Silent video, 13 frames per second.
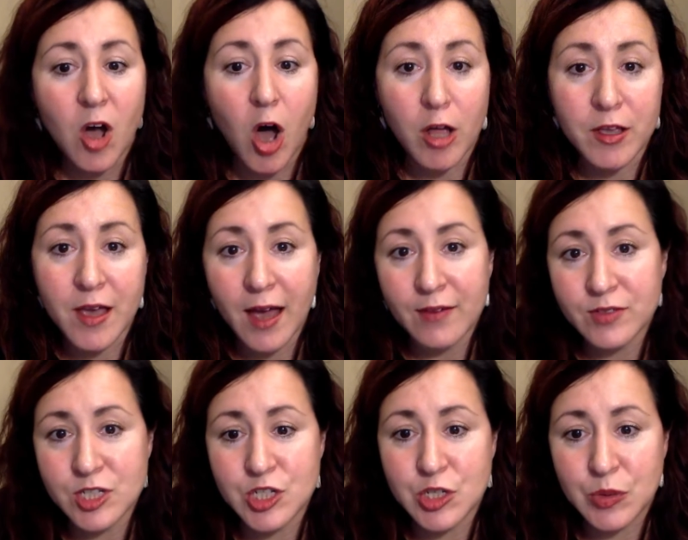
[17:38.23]
All you have
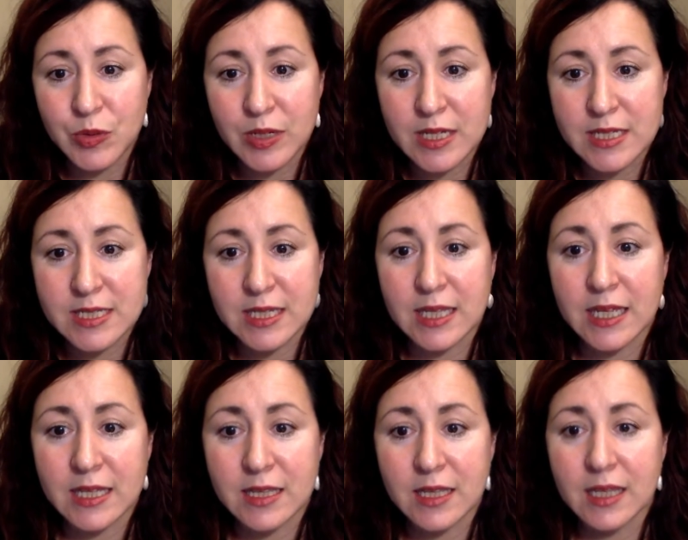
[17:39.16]
to do is
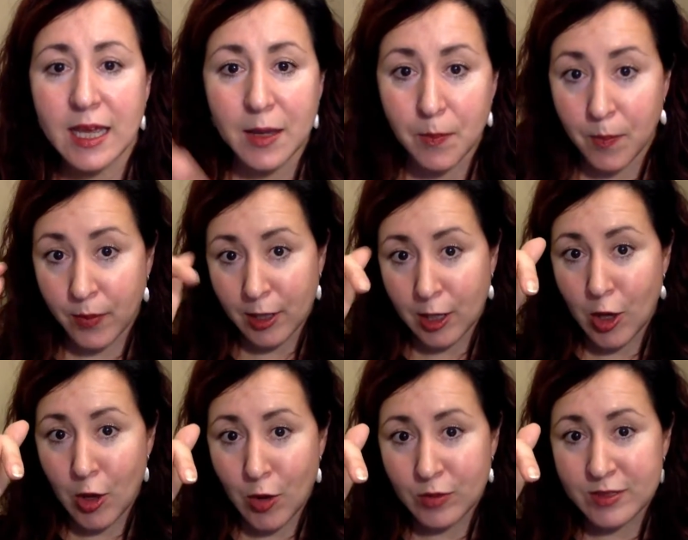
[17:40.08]
click the link
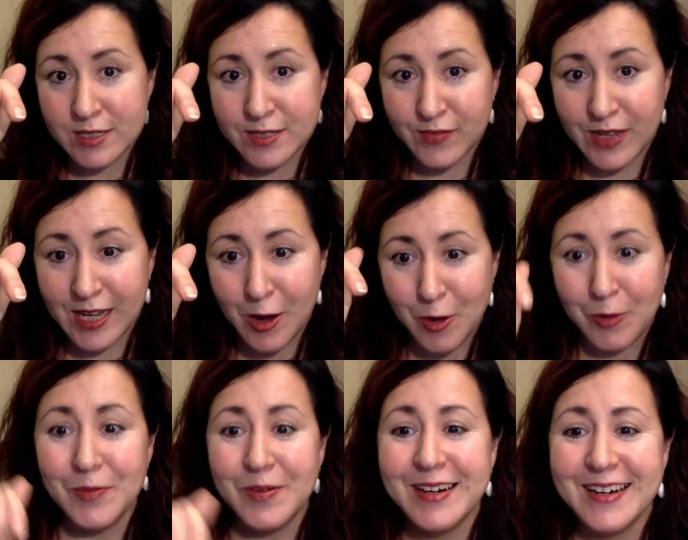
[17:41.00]
below this
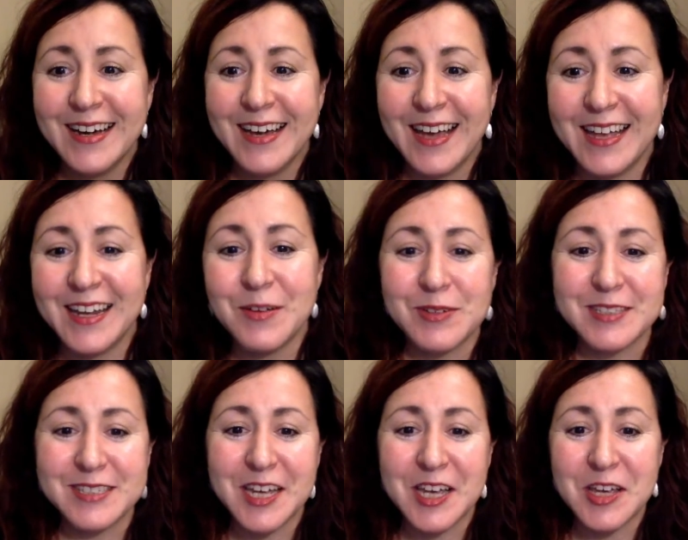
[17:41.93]
video and it
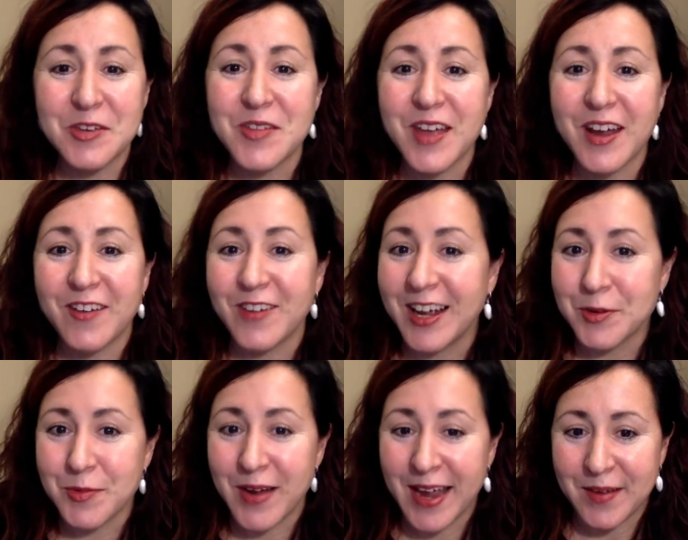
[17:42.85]
will take you there right
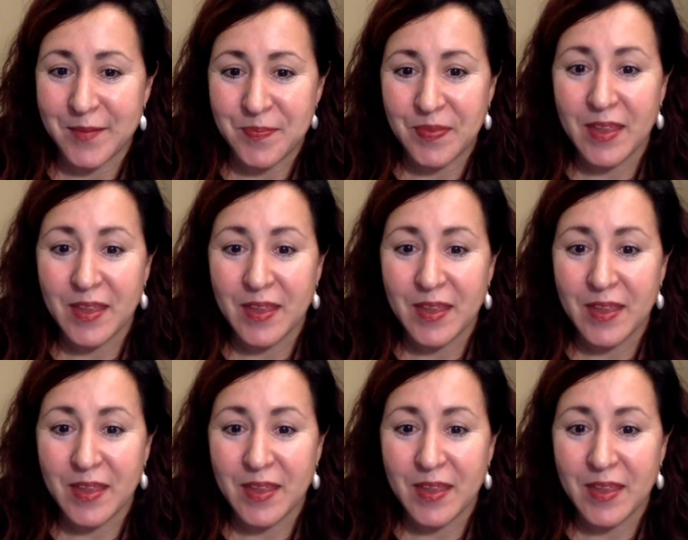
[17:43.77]
away.